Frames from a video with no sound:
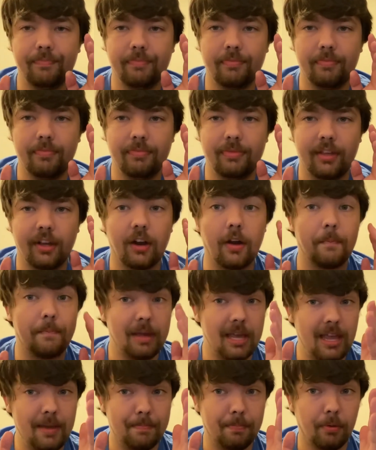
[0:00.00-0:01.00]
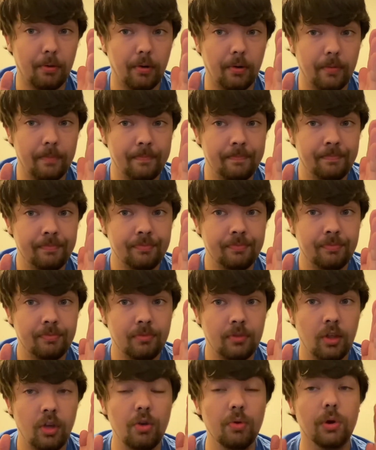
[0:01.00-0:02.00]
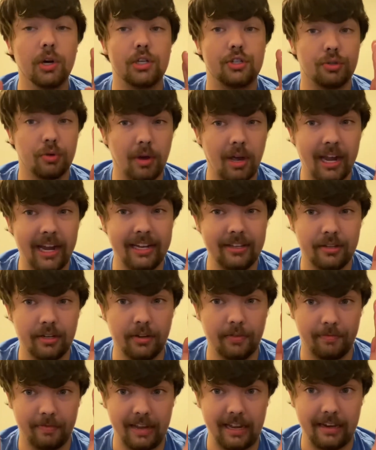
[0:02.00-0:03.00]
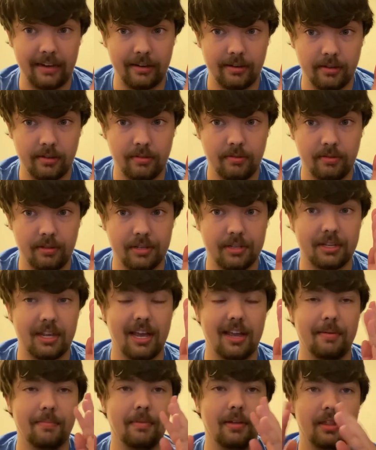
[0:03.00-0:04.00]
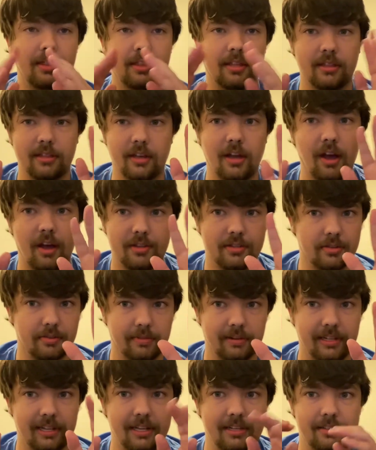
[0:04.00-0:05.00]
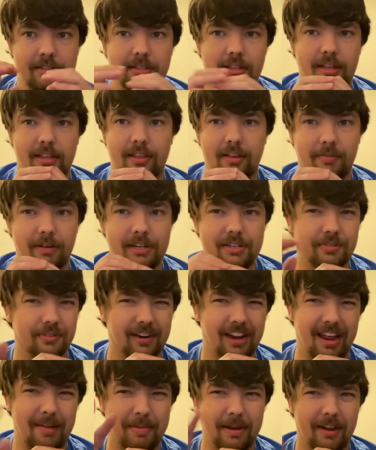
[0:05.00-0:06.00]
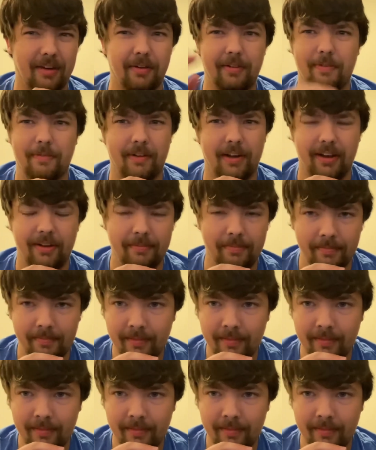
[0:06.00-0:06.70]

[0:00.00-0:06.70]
there are people who are trying to defend this game, the console release. The original game, it's fine.